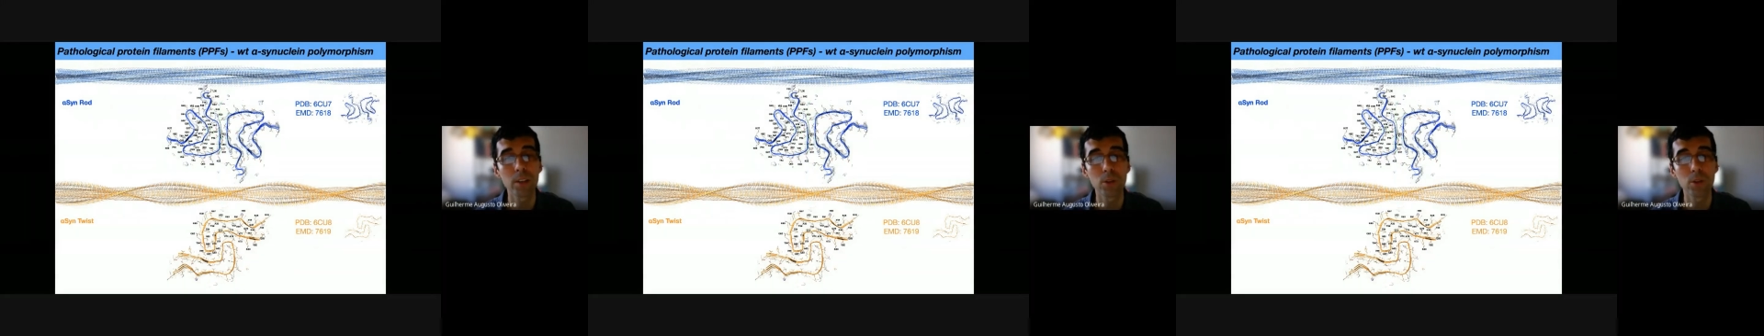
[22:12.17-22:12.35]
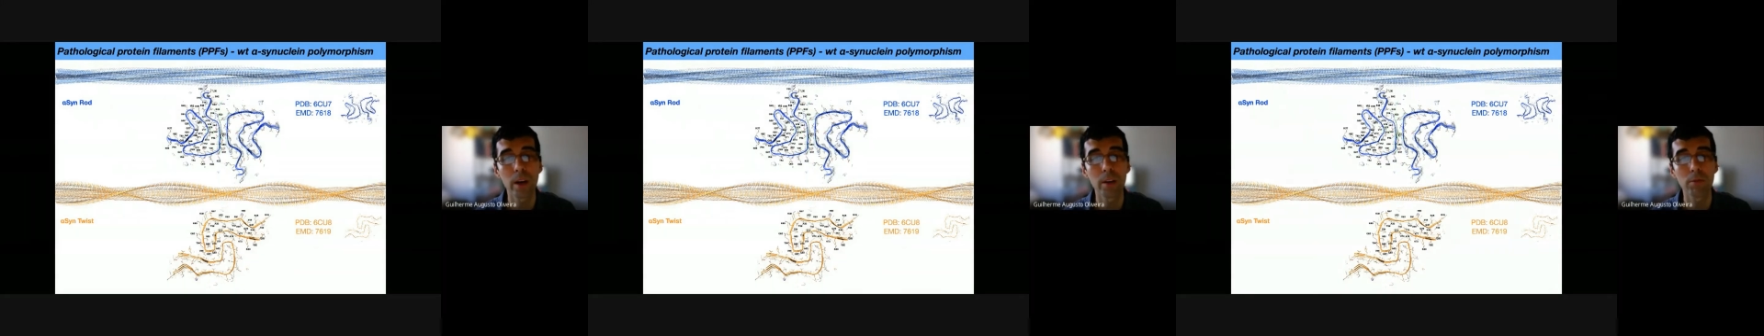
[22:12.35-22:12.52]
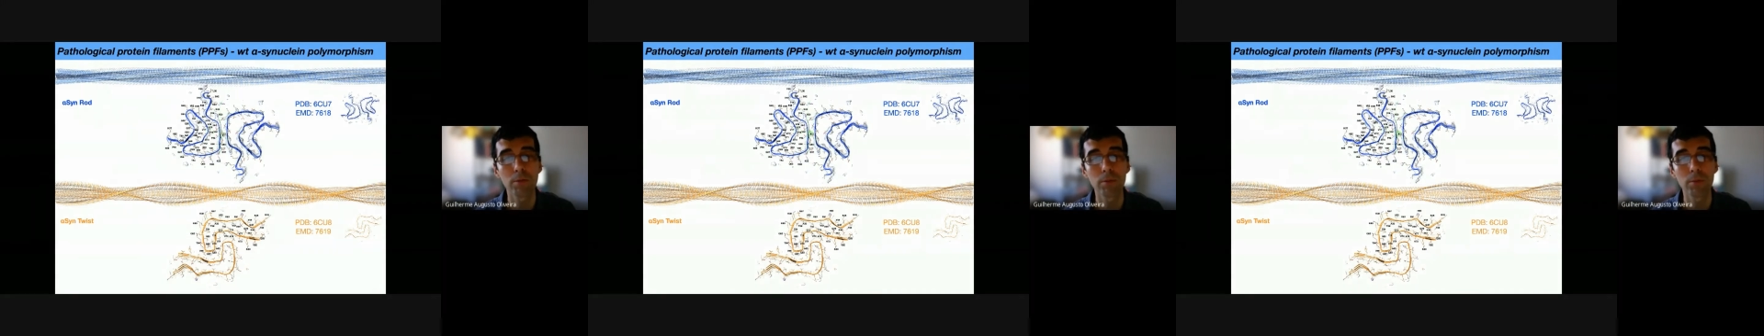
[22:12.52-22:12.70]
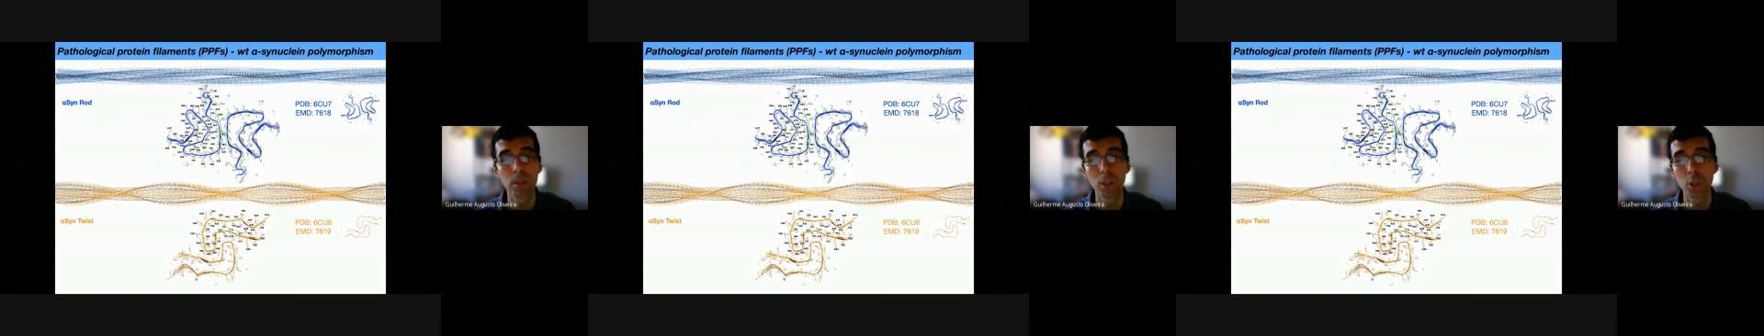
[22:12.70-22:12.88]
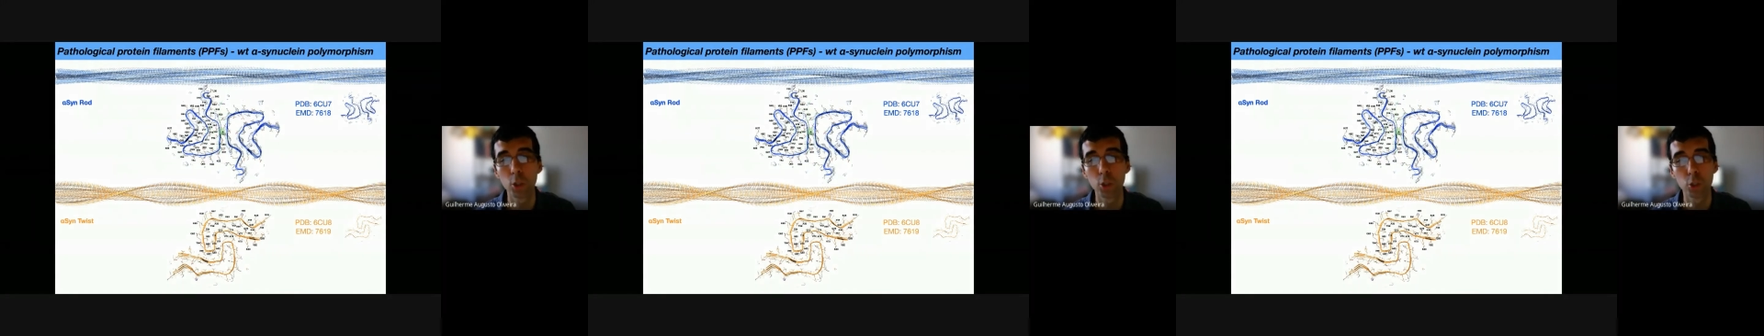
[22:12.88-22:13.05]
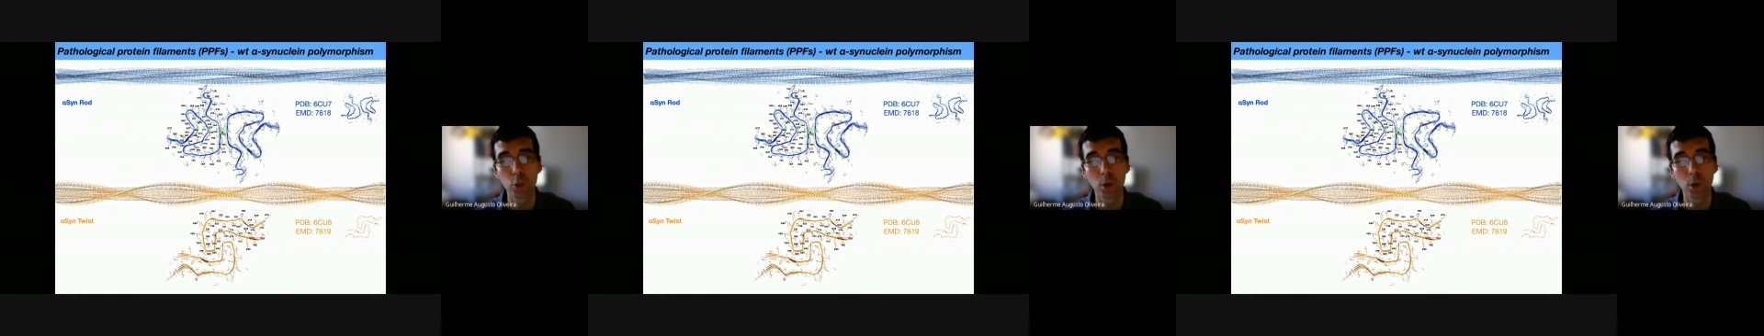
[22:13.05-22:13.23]
You have
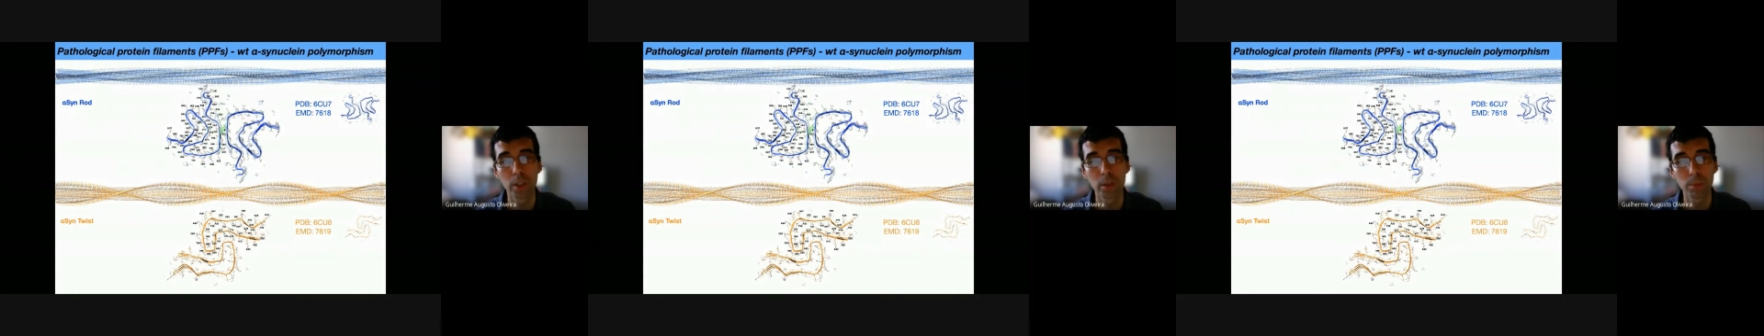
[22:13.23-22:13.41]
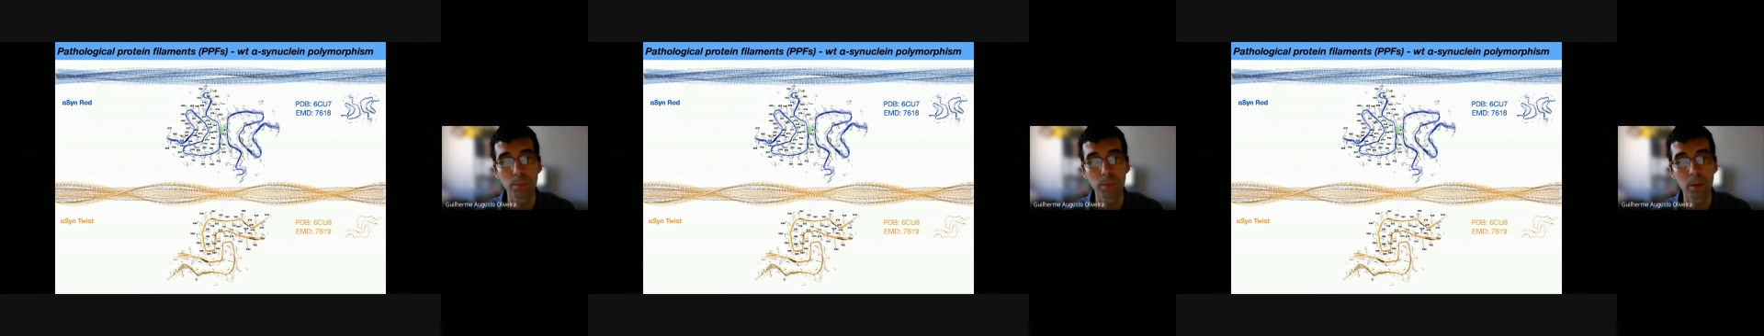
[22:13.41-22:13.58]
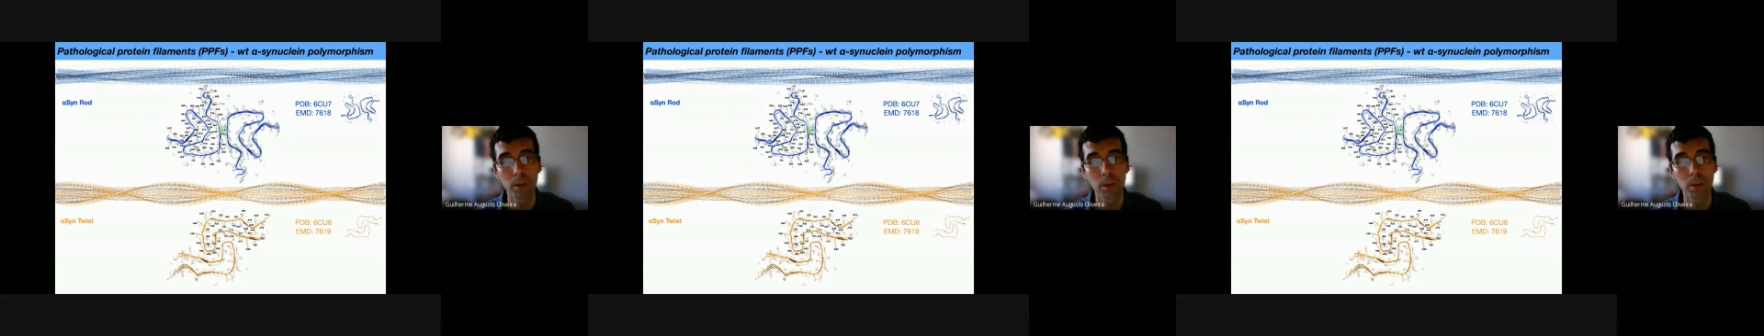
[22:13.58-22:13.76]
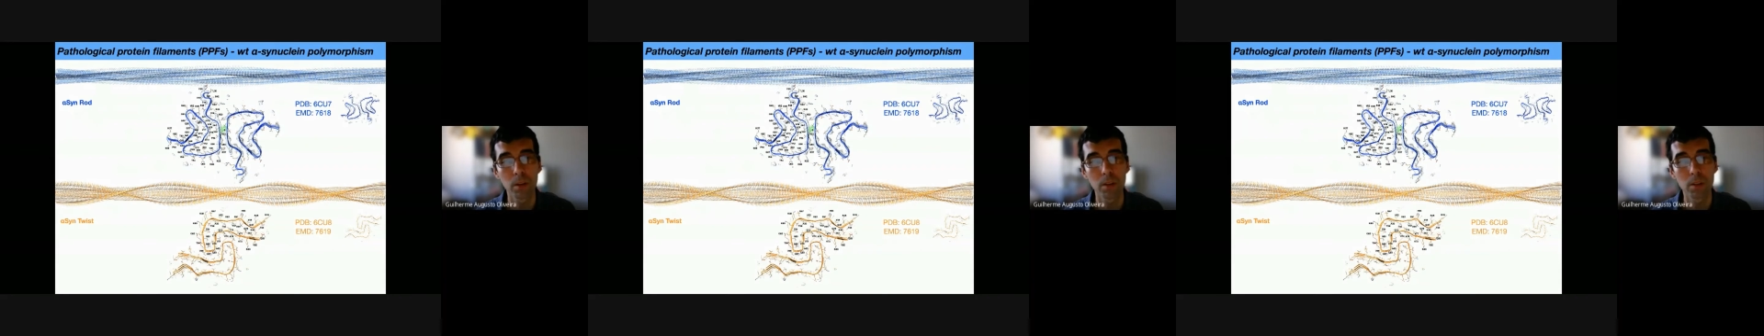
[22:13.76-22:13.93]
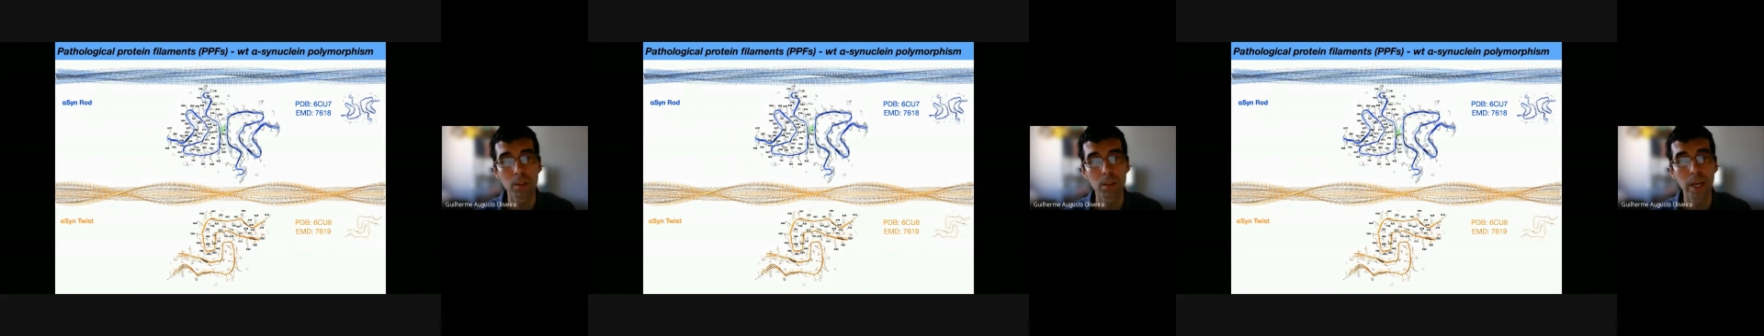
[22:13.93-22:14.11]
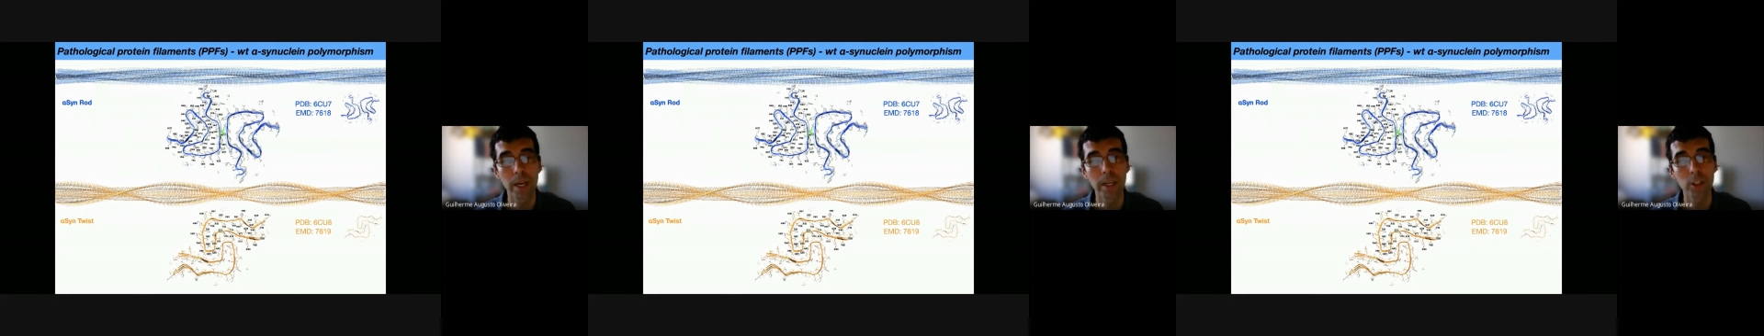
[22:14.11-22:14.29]
short
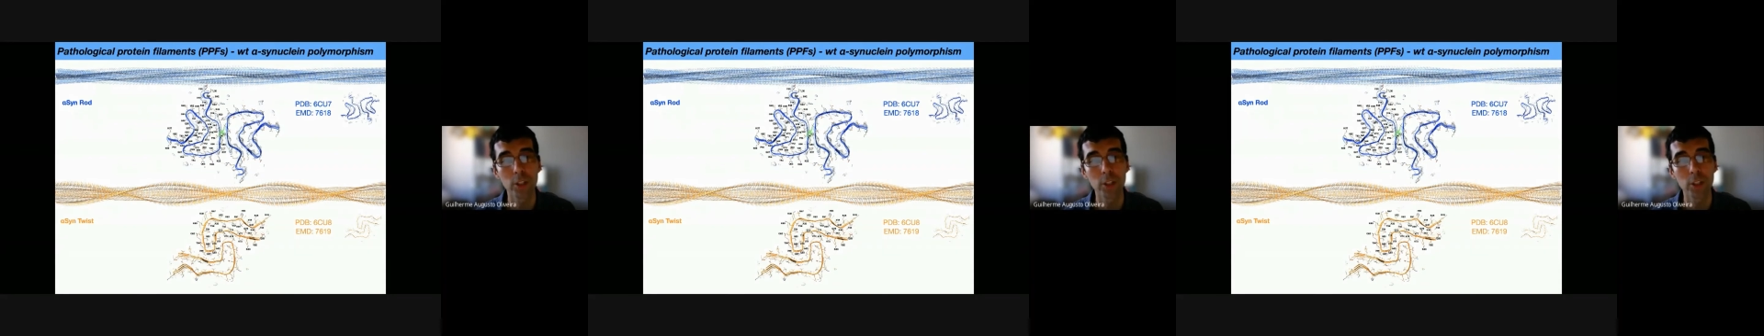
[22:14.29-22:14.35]
side